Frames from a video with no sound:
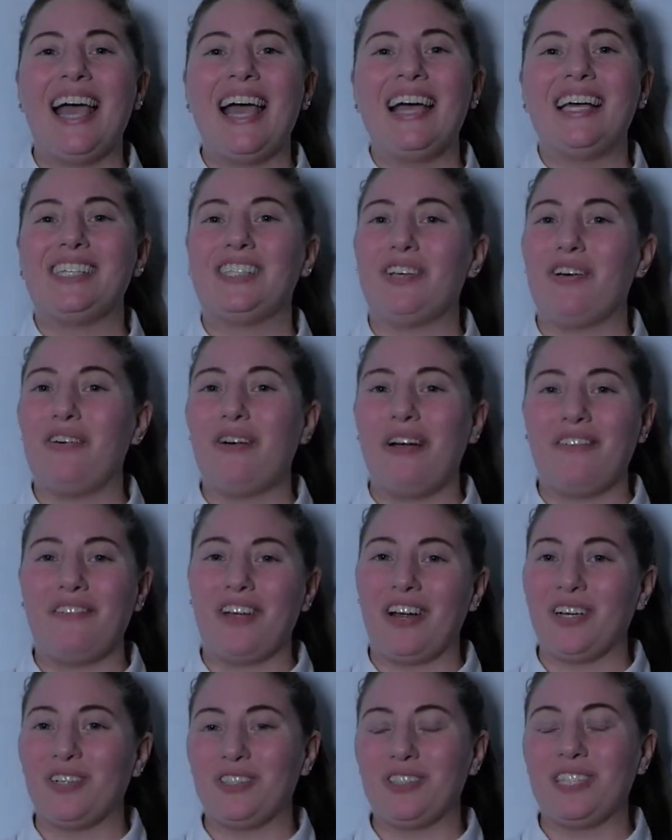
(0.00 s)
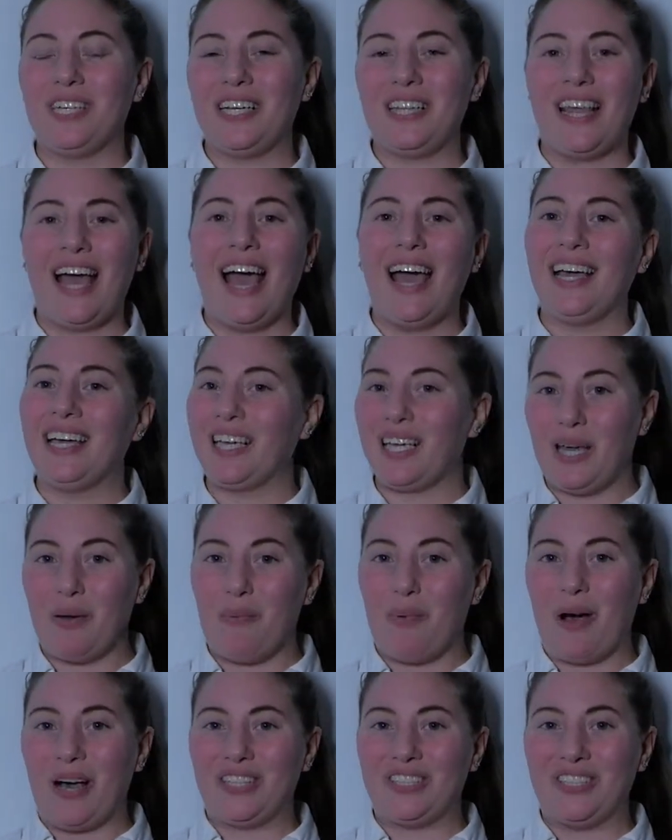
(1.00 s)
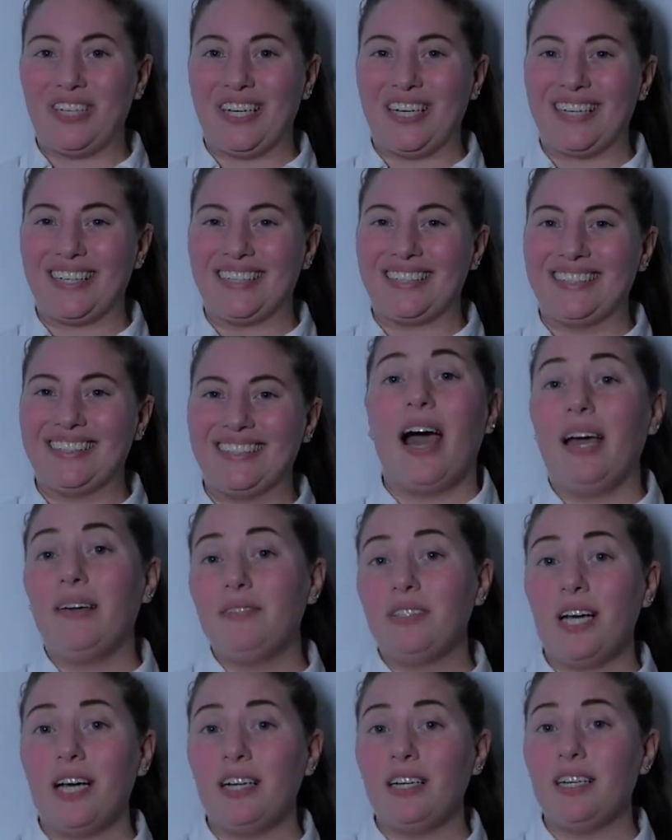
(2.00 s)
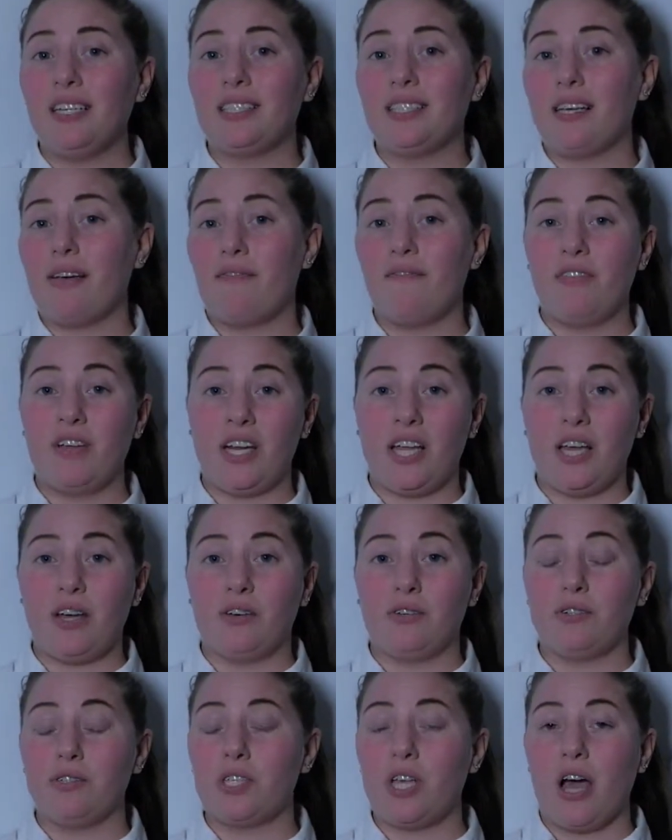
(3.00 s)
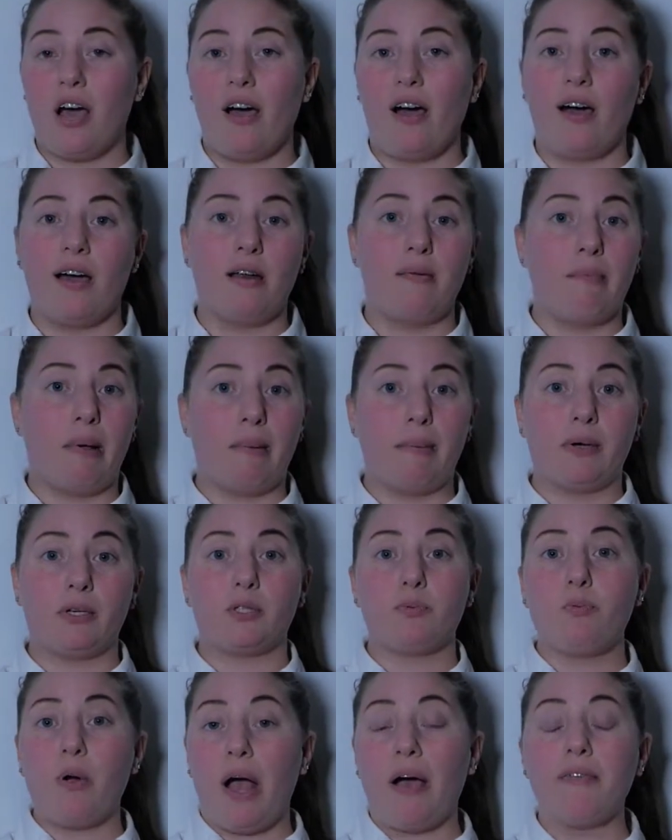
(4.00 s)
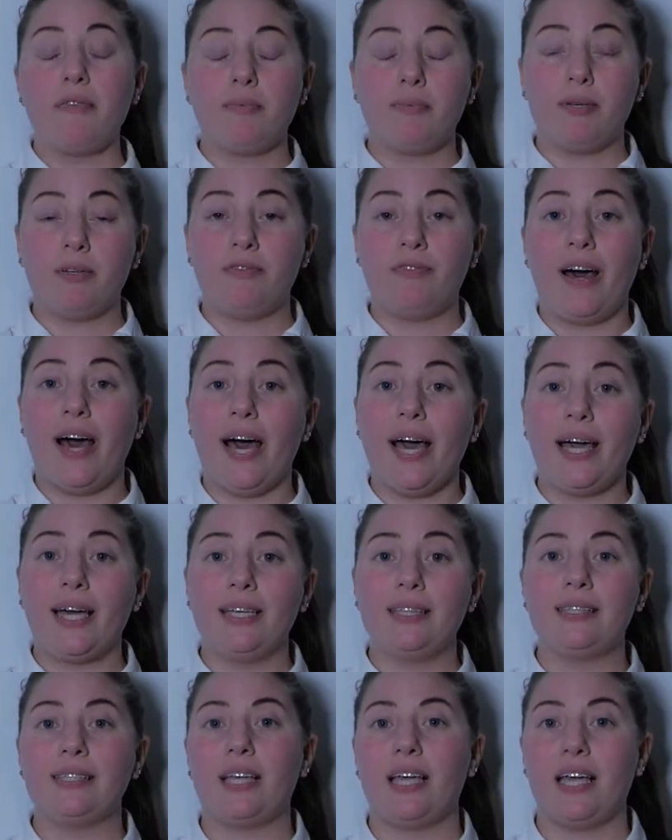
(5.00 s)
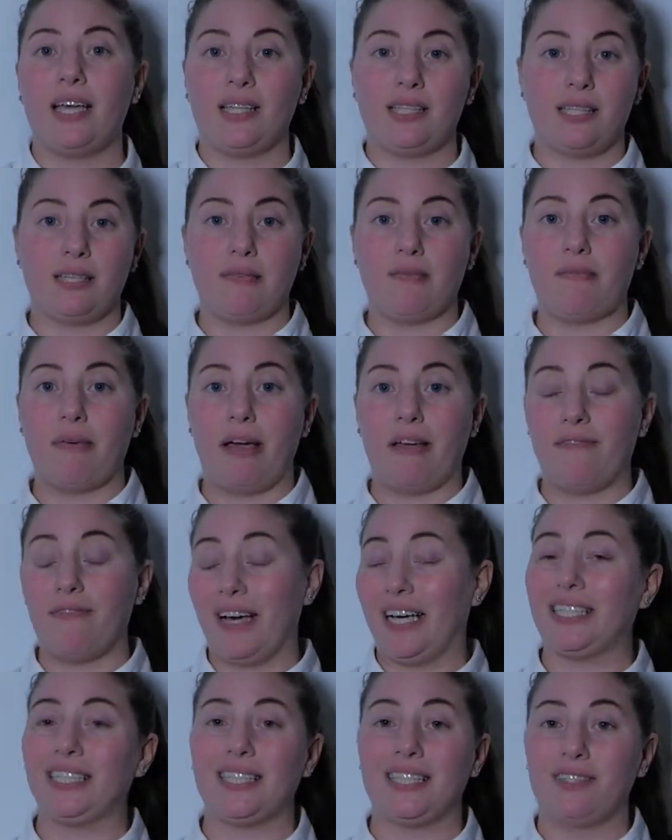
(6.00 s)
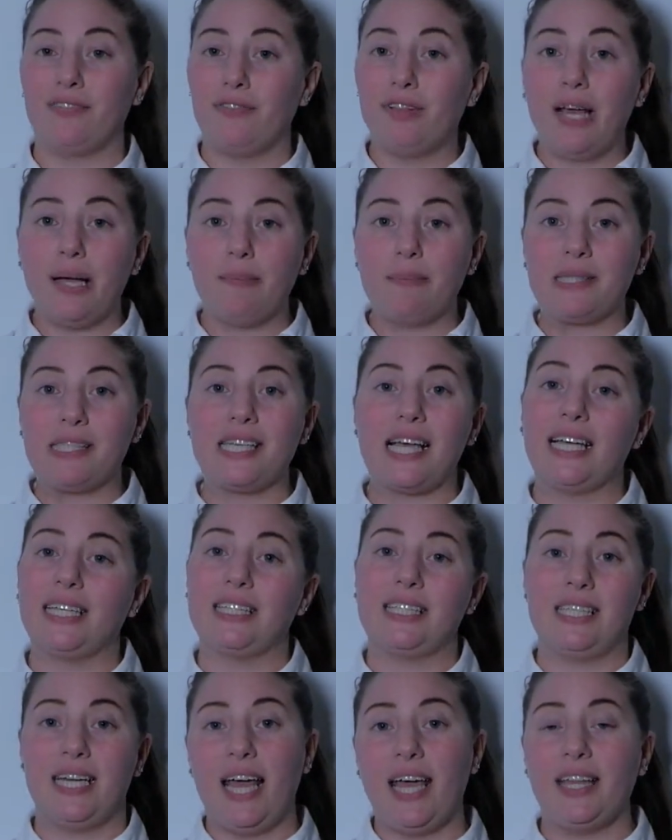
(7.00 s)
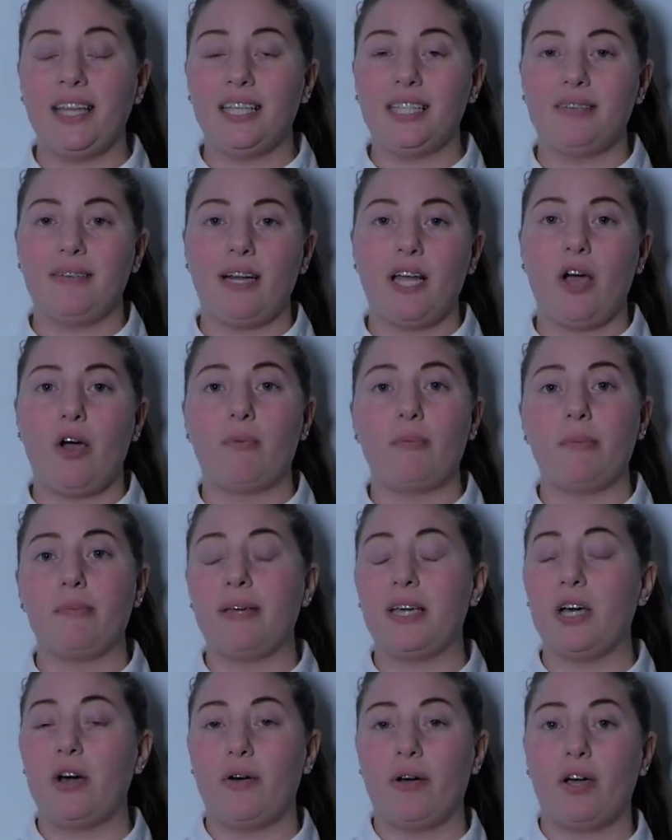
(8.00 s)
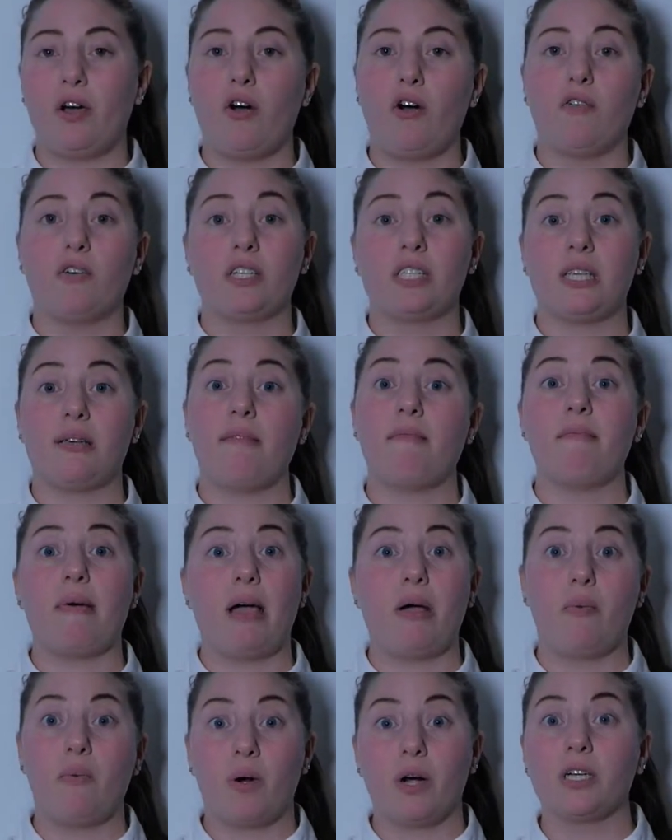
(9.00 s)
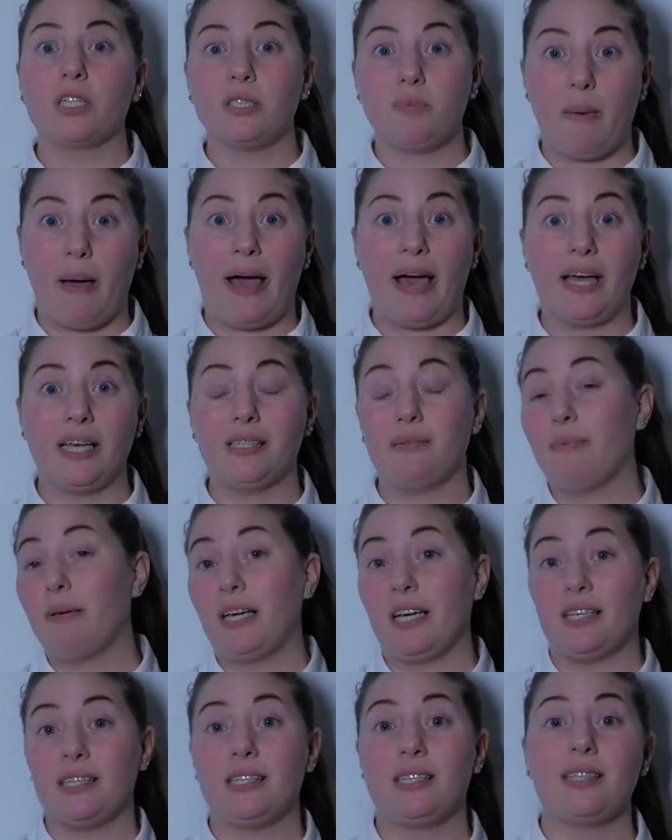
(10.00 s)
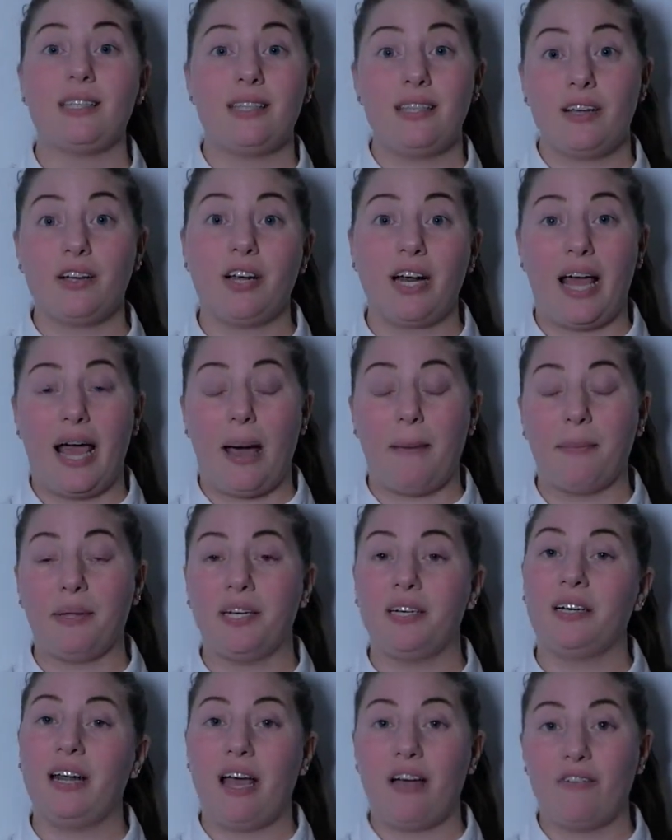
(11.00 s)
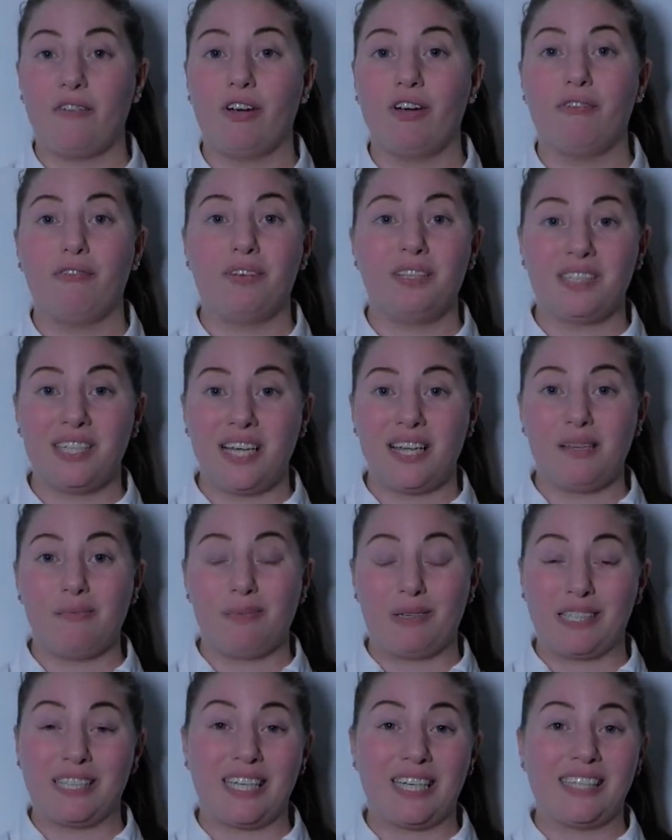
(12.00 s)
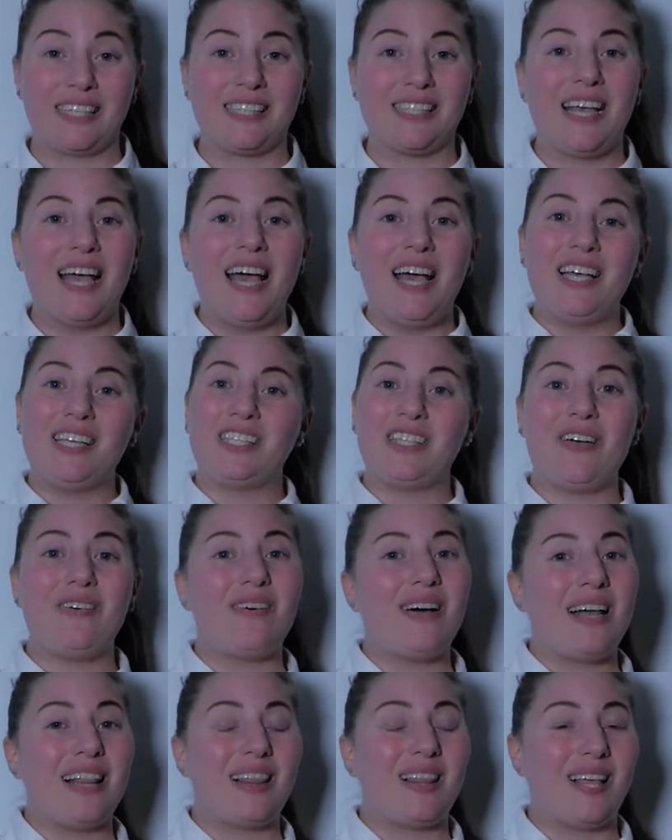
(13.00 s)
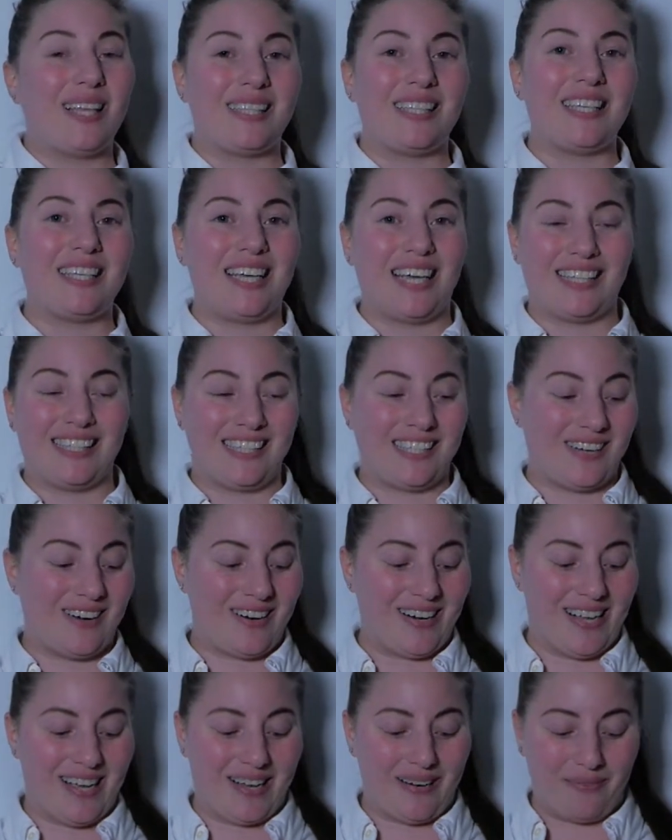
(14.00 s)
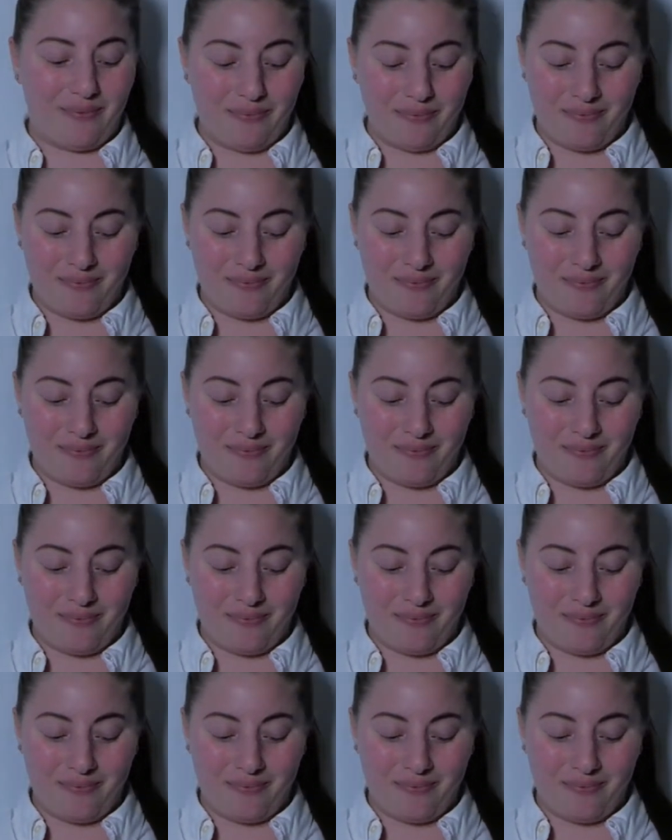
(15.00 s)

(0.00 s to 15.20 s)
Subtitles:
So if you're interested in that, keep watching. I've done some videos on my most profitable finds and some of my fastest flips, and today in this video I'm going to be going over some of my worst buys because they're going to happen in every reselling business. So let's get started.